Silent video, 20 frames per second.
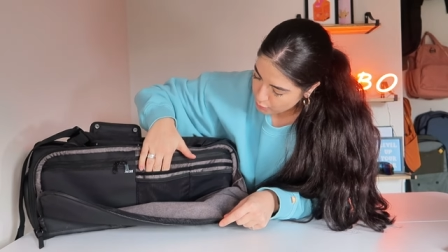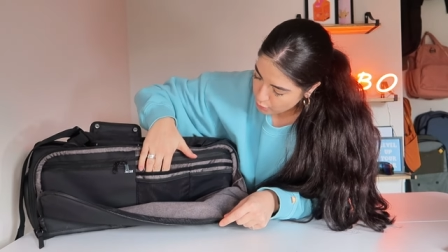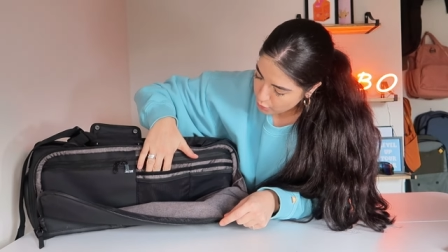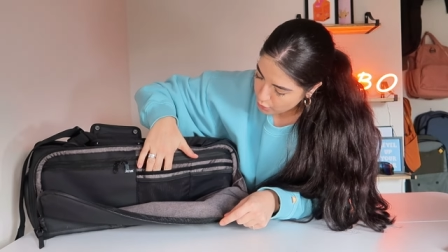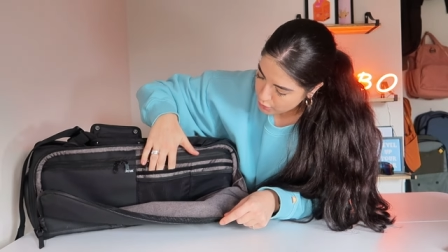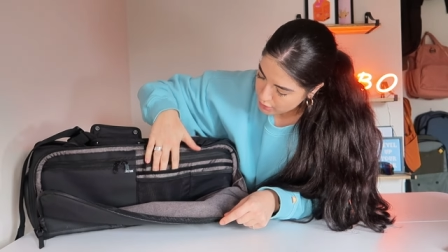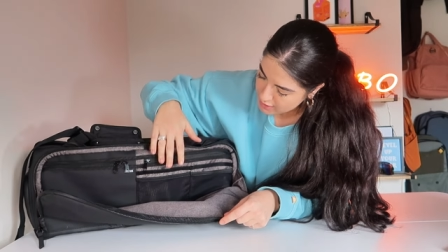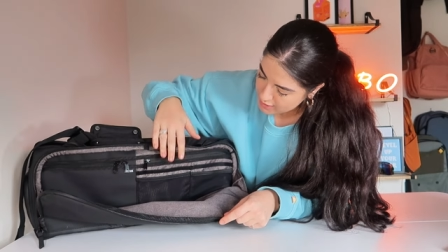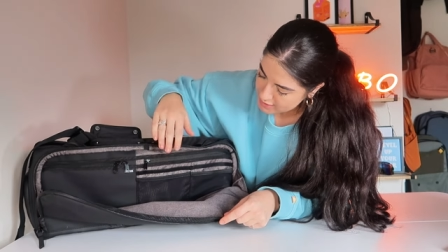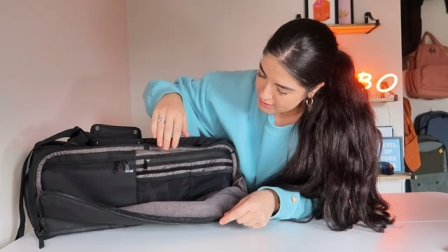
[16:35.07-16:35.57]

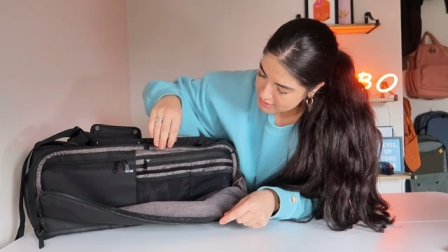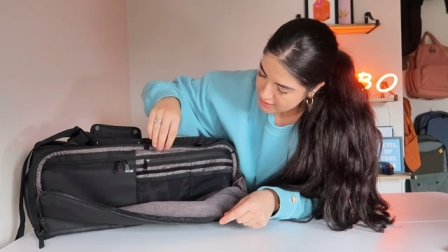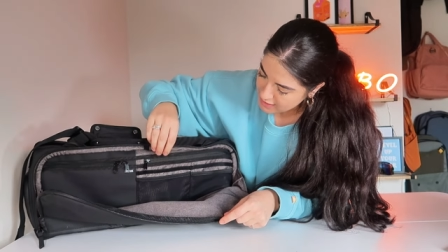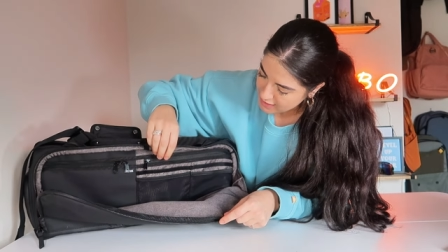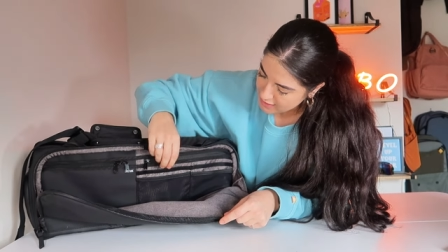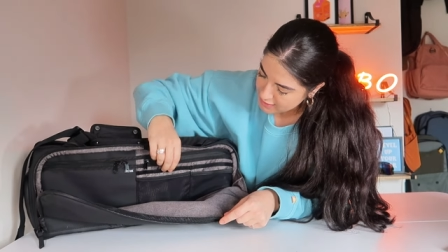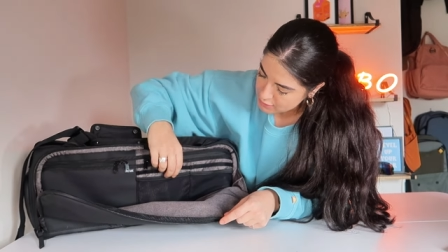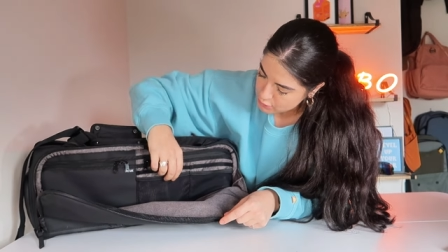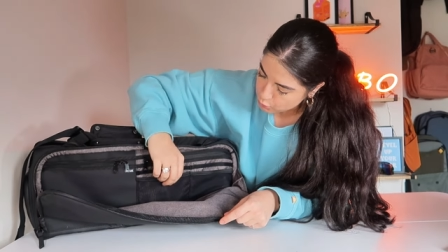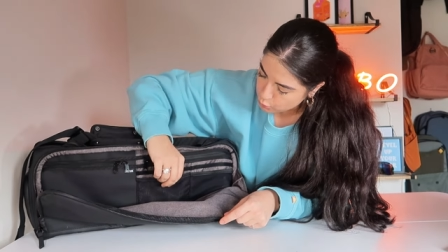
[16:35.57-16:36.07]
pockets
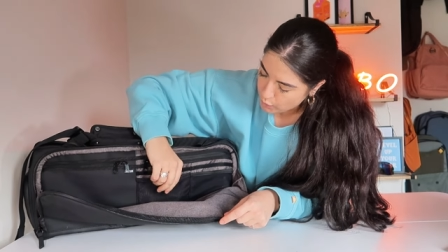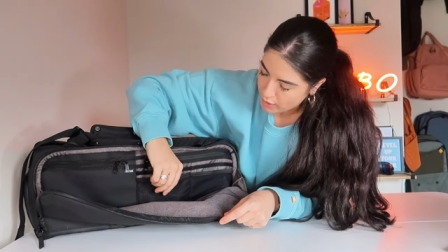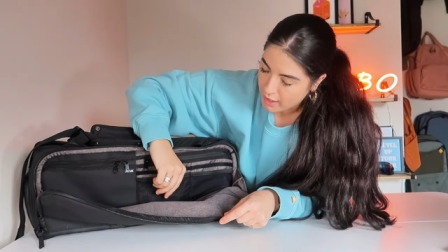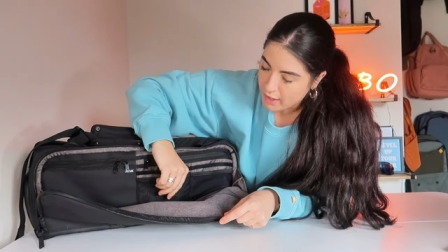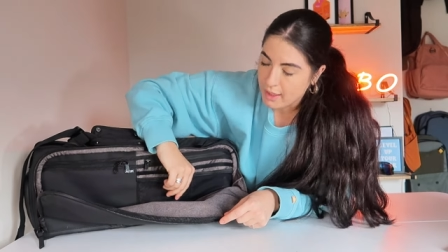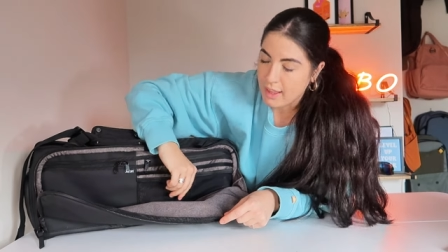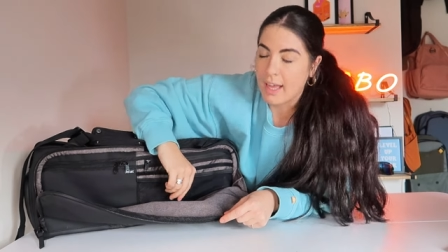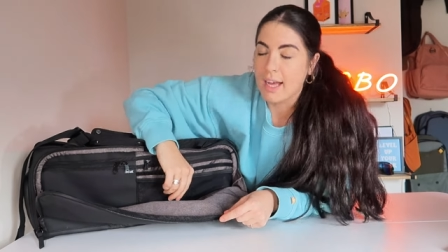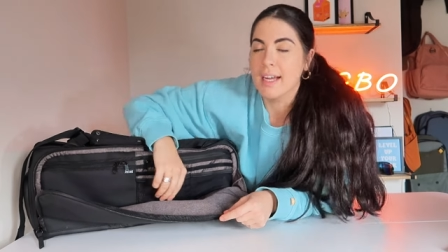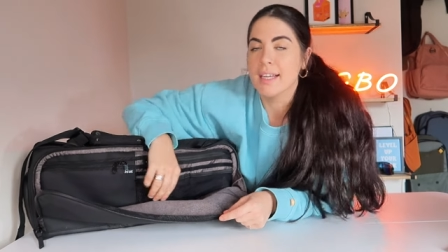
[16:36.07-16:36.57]
as
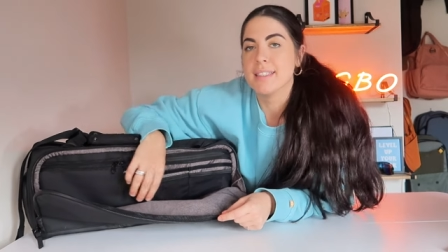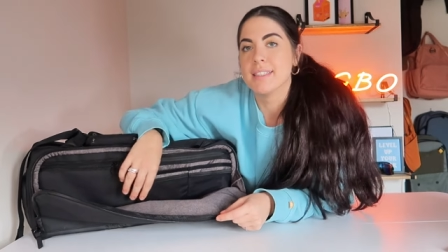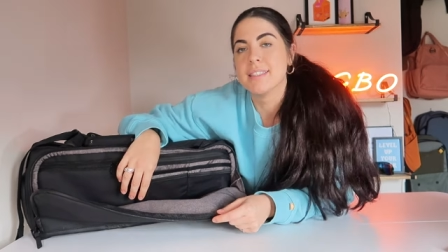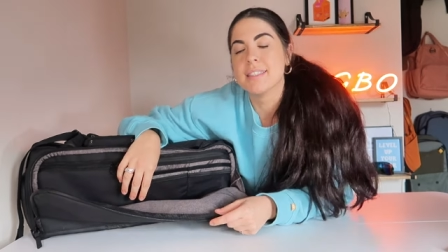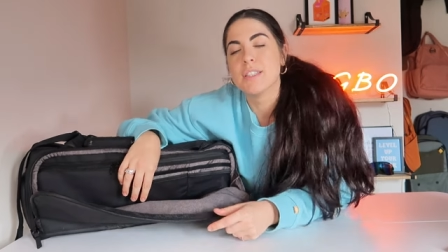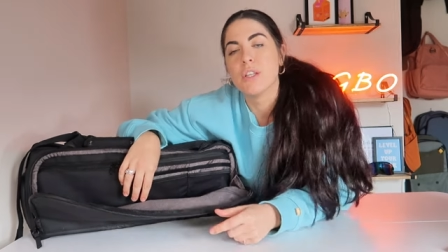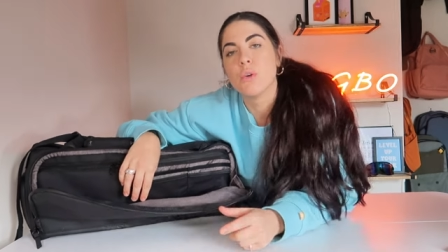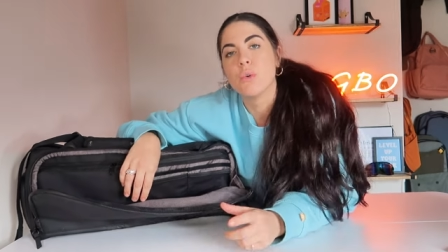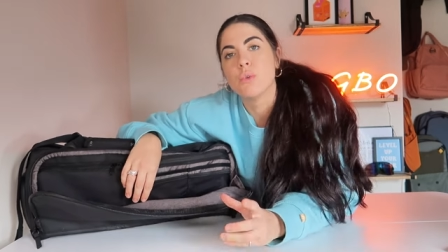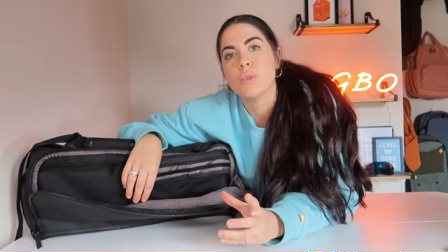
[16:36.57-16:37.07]
well as
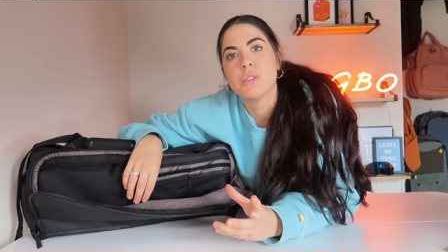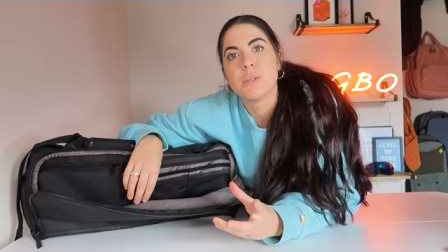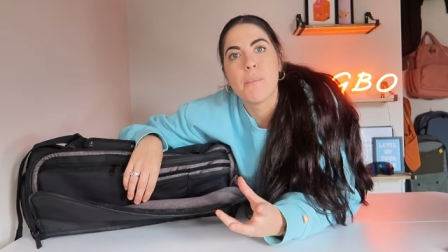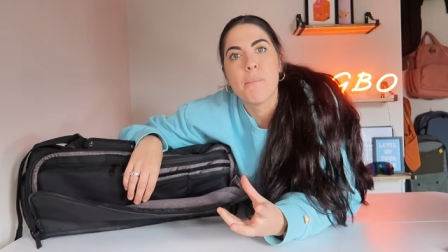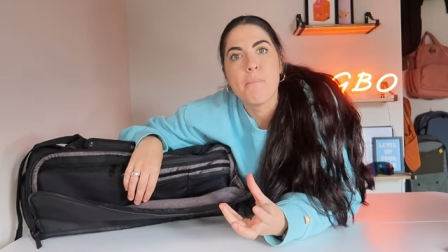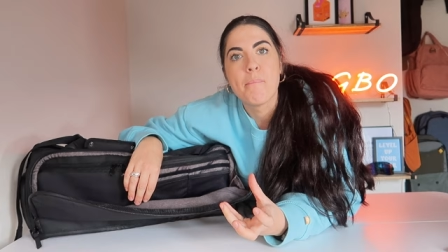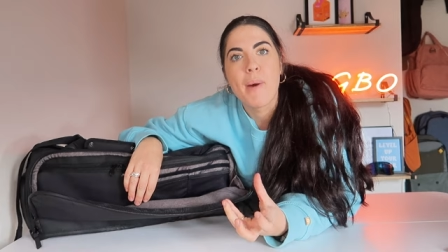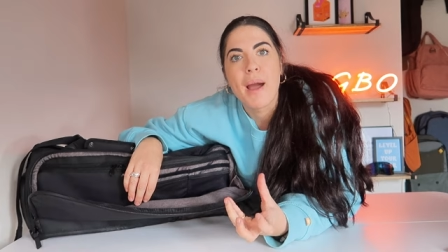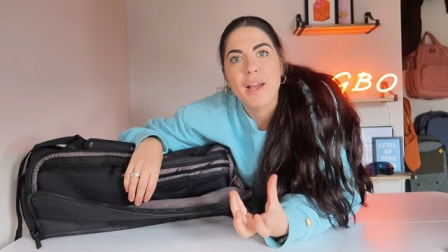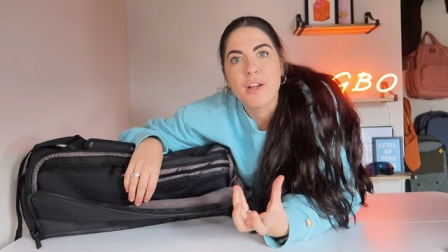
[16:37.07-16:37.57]
those
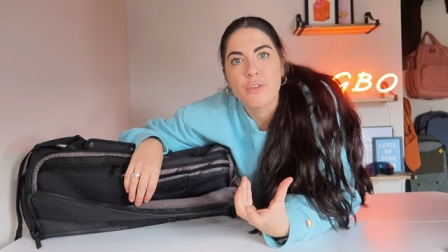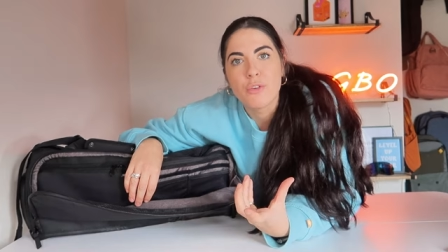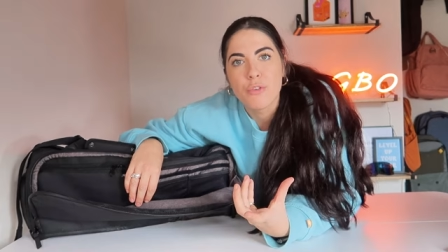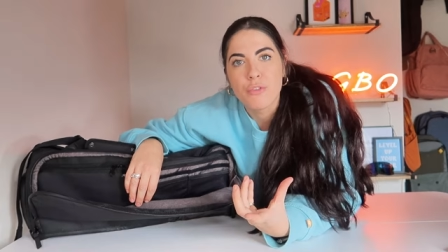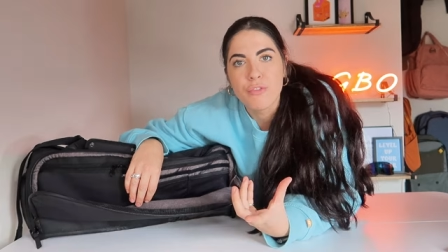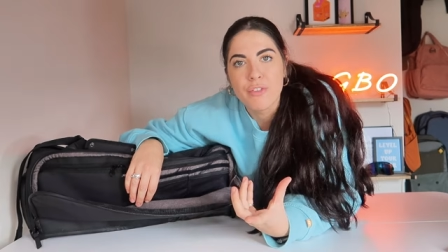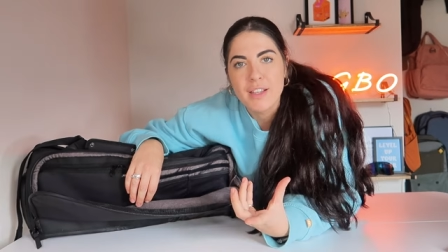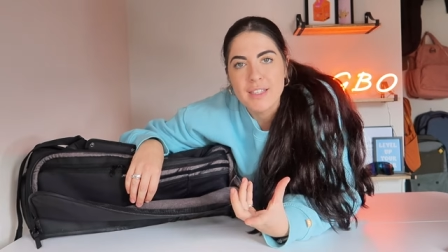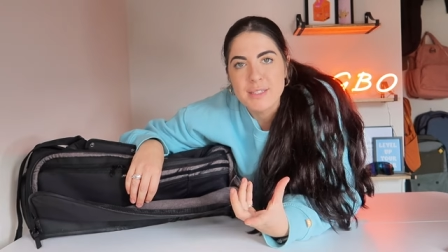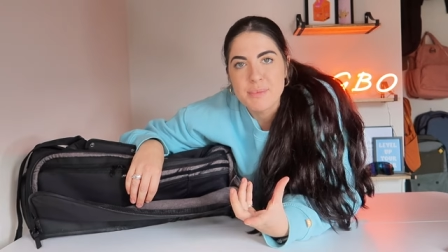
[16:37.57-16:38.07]
micro
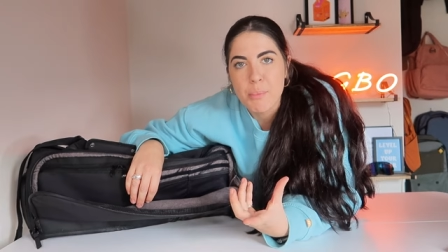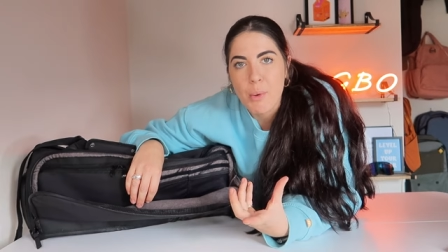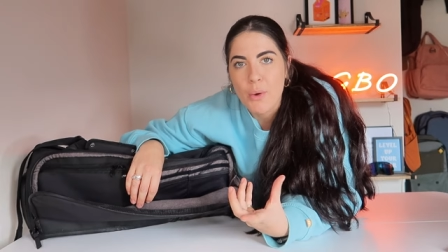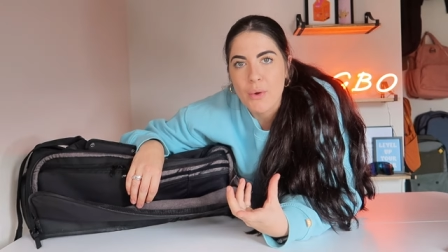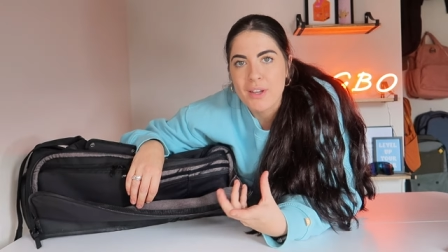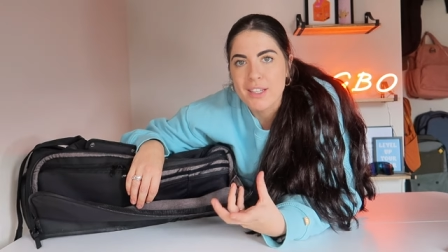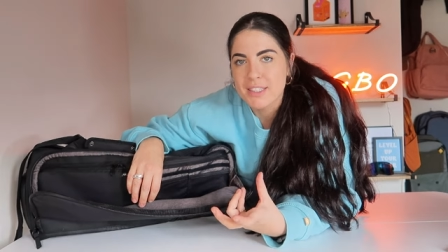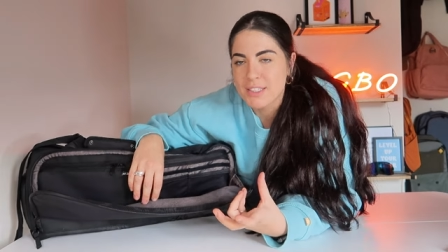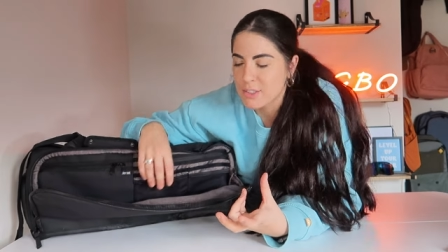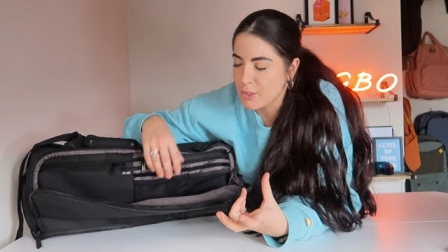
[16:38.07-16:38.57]
fleece pockets.